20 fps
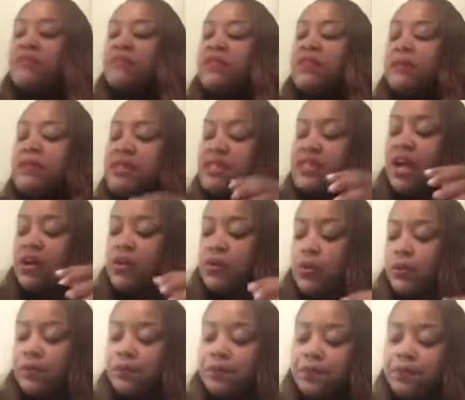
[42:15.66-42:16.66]
Let me tell
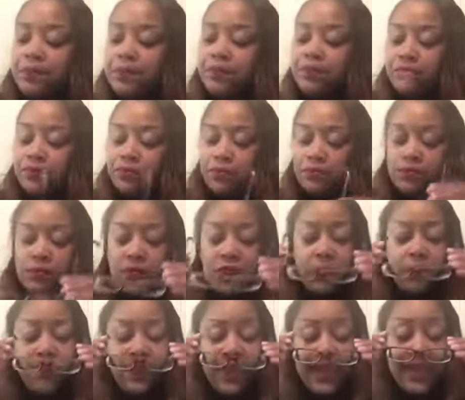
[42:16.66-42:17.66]
you,
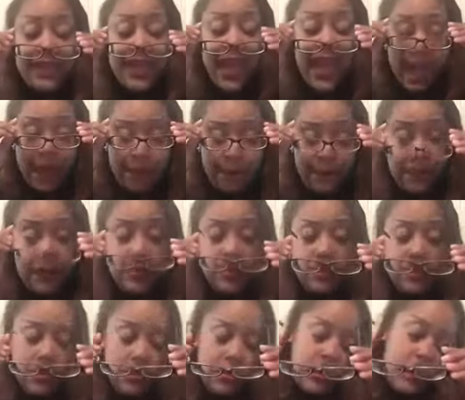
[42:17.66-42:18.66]
being happy
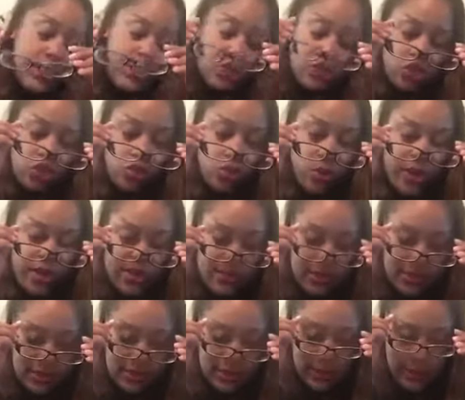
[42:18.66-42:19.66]
is a
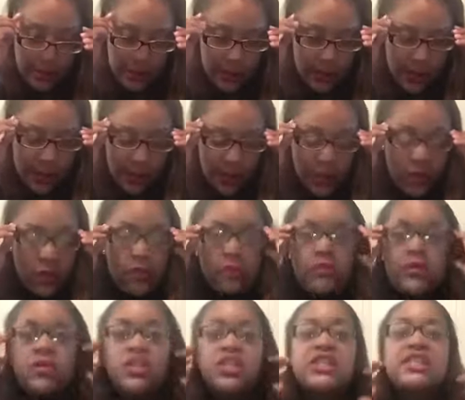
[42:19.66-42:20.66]
choice.
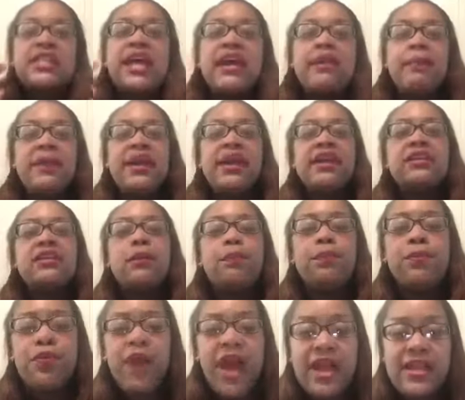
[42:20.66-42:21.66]
Just like being
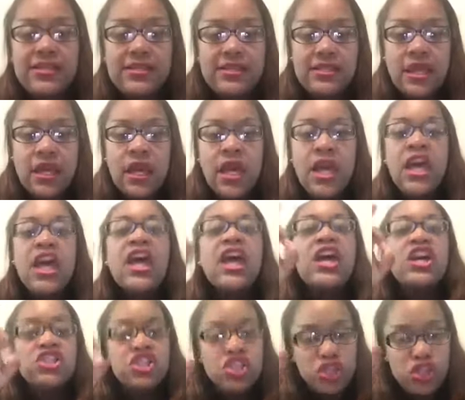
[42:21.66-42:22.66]
depressed
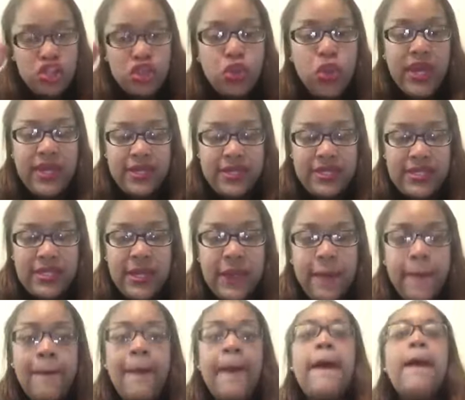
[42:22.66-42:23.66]
is a choice.
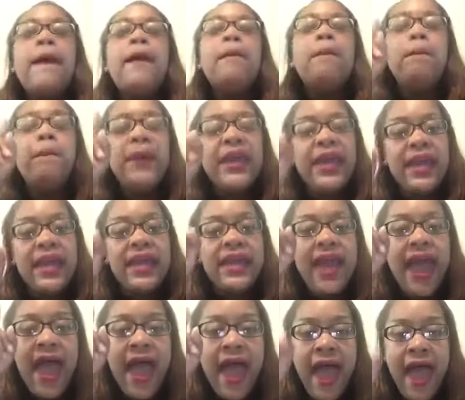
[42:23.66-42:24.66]
Being
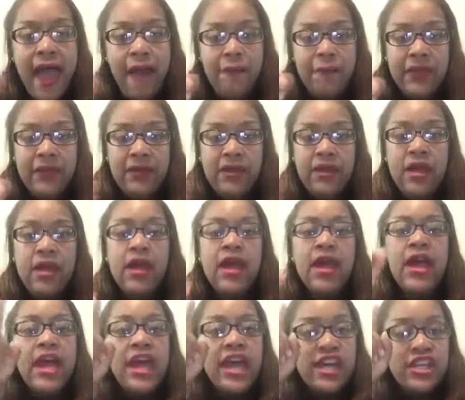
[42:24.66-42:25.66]
happy
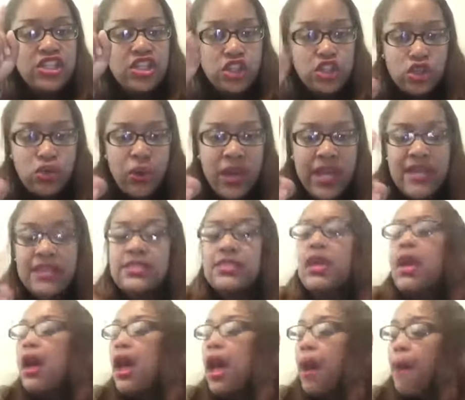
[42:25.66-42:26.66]
is a choice.
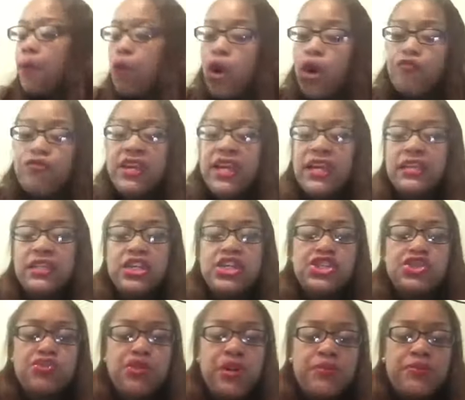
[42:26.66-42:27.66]
I'm going to read this
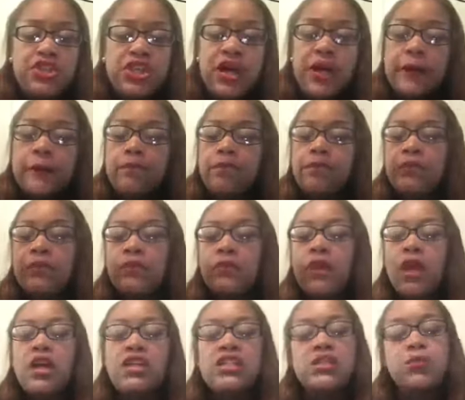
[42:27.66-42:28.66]
scripture
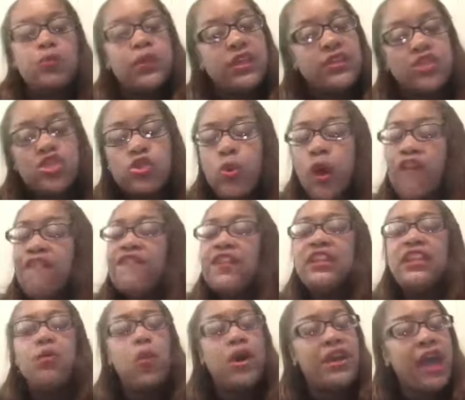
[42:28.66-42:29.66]
because we
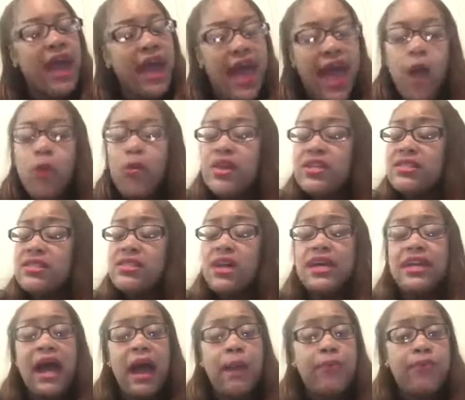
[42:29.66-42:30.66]
1251 our hour is
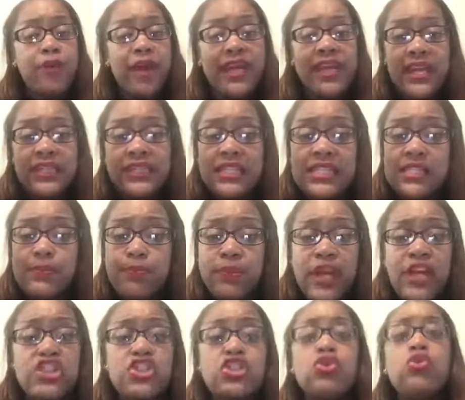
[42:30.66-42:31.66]
done i pray that this
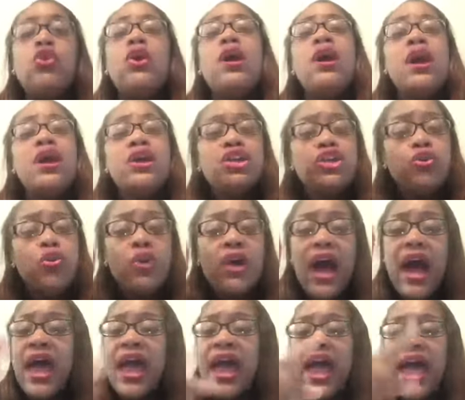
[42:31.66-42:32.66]
bless you you
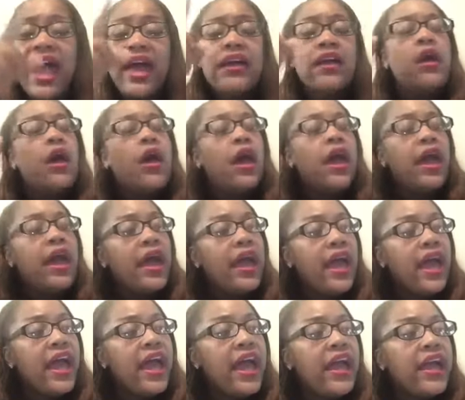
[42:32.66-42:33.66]
go ahead
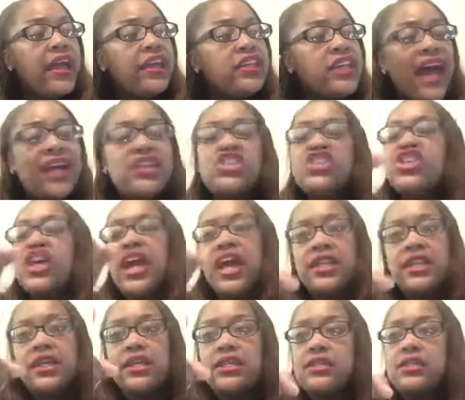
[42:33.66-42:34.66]
and y'all
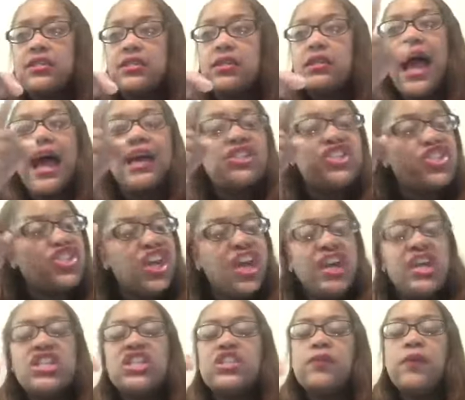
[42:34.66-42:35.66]
share this y'all
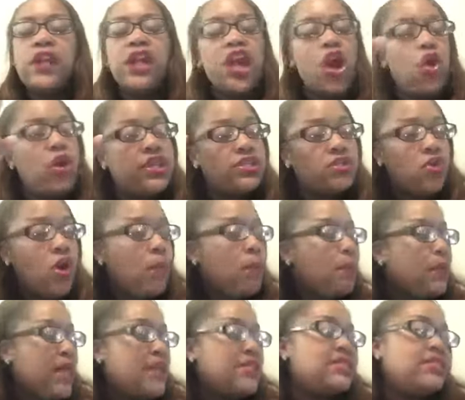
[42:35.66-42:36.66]
share this video it's gonna
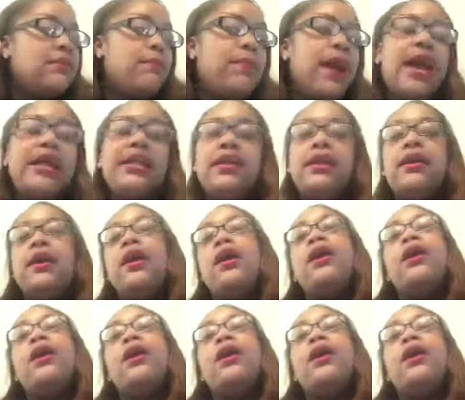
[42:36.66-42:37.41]
bless somebody